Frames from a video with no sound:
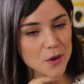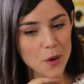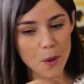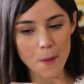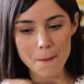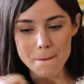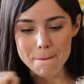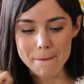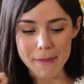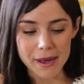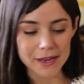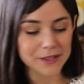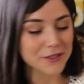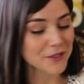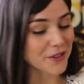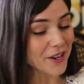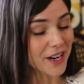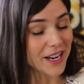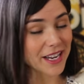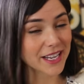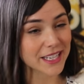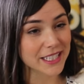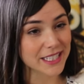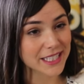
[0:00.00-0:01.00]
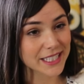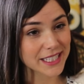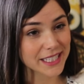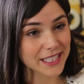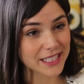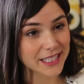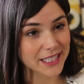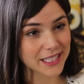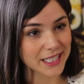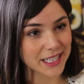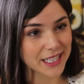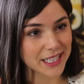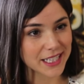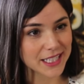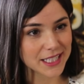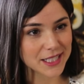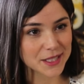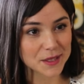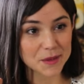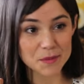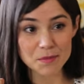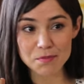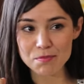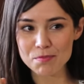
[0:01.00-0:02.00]
Compadres. It's big.
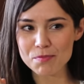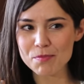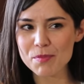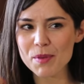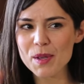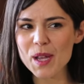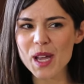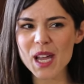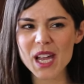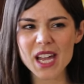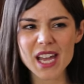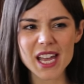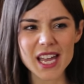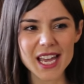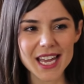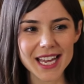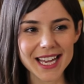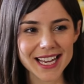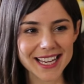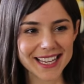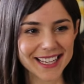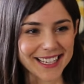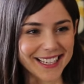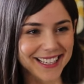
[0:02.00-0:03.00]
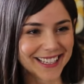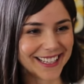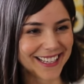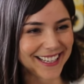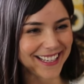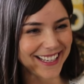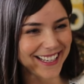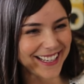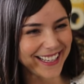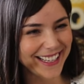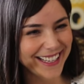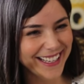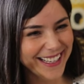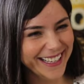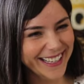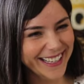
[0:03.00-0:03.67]
It's huge. Big. One of